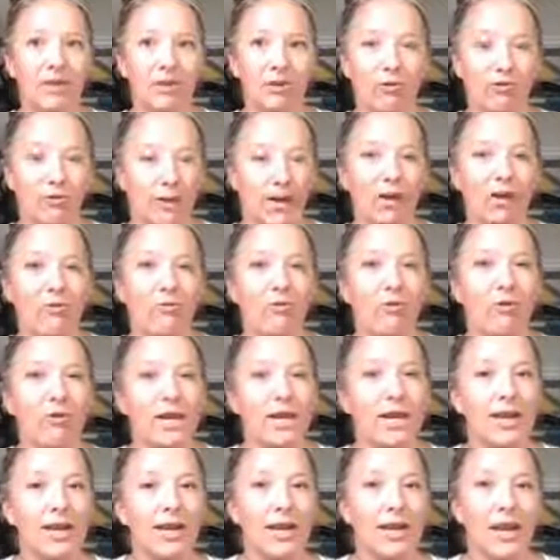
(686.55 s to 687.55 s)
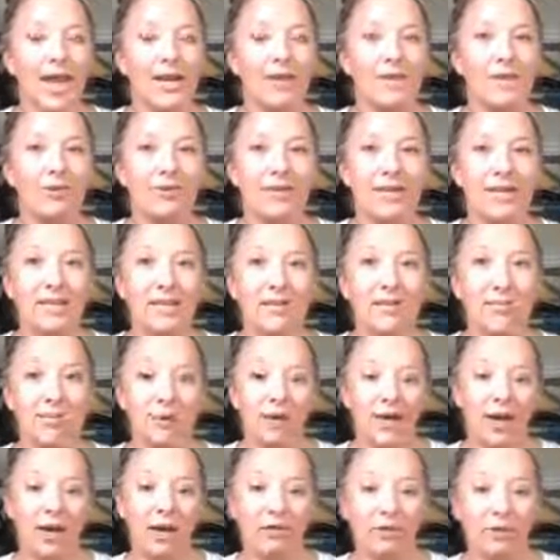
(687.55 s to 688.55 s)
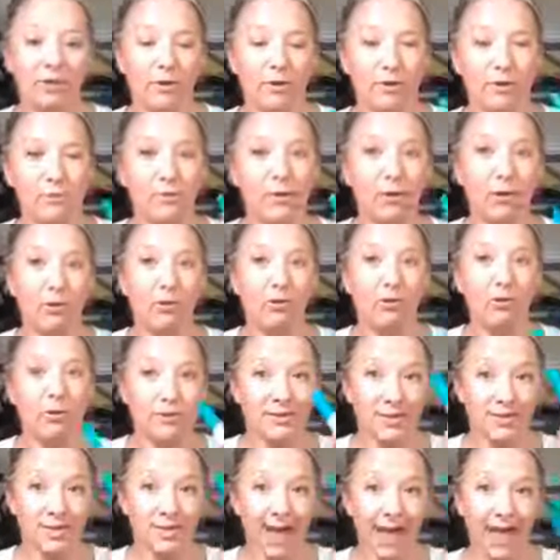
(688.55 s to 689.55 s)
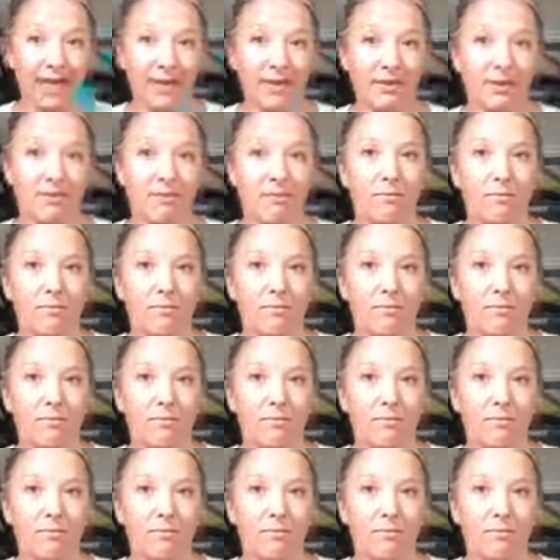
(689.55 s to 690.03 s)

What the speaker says: and you're ready for it, and you need to put out there those bigger goals to that